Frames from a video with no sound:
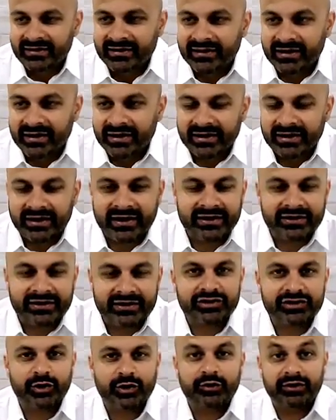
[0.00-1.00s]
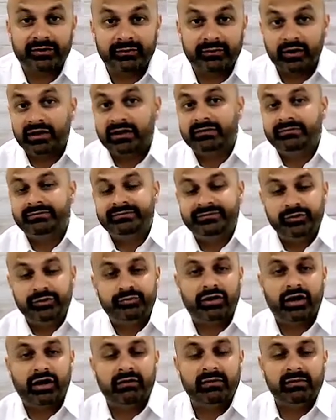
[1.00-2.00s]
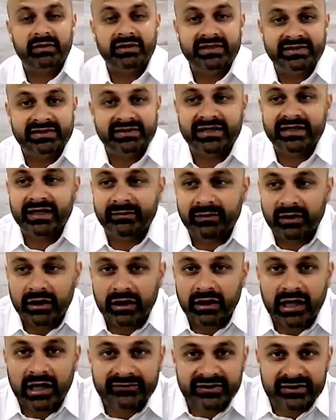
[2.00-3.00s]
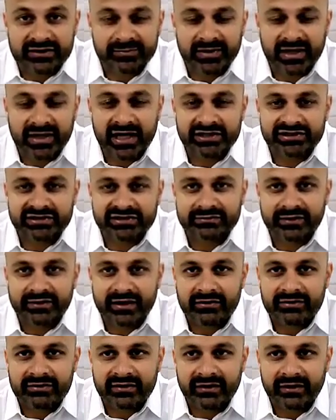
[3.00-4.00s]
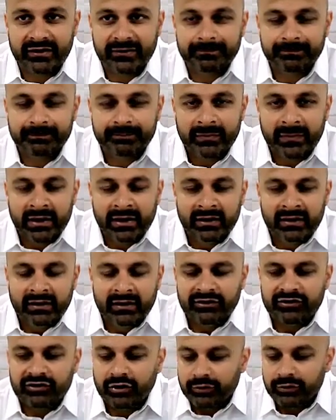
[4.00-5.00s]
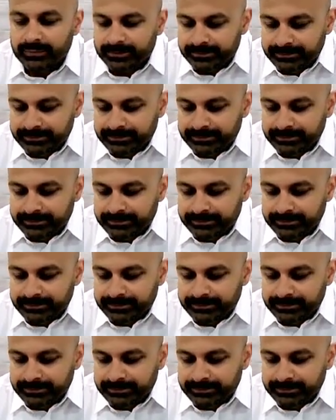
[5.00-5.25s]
and i can kind of show them well you probably did but a lot of it splashes around there so